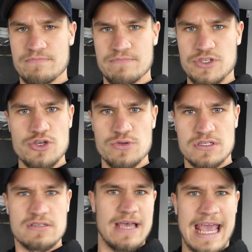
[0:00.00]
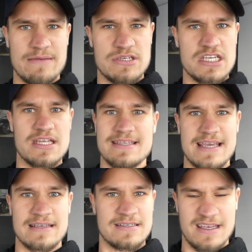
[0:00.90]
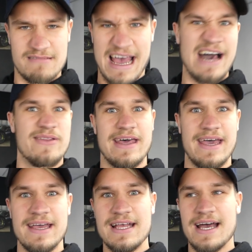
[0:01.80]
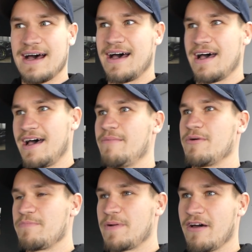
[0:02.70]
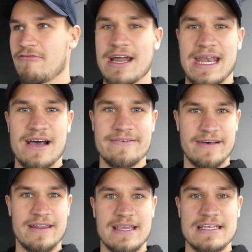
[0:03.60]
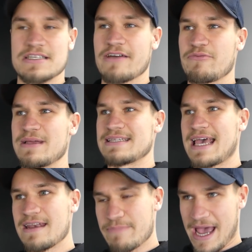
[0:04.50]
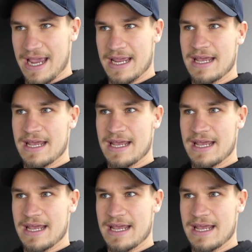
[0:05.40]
used AMG GTS out there. But right now, I think it's time for me to head back